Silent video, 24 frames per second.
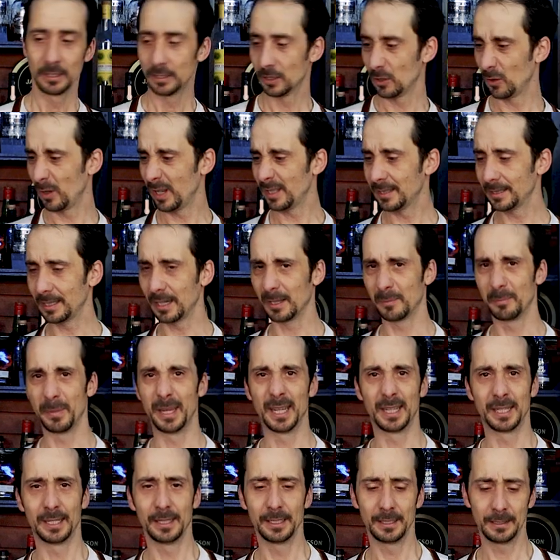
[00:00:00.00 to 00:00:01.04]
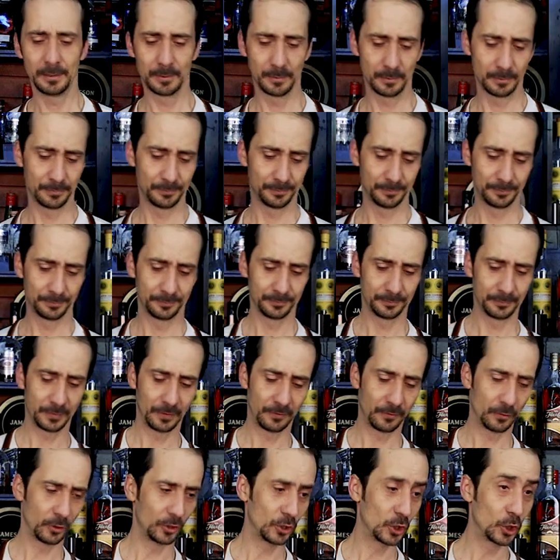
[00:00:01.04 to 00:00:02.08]
So let's start making it,
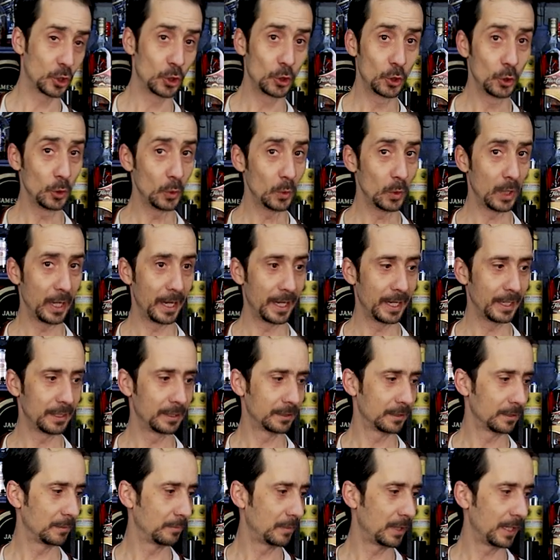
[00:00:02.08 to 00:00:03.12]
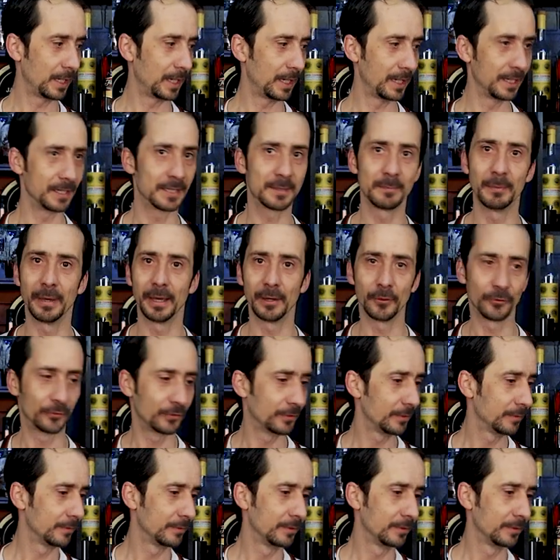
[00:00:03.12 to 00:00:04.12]
before it's too late and my ice melt.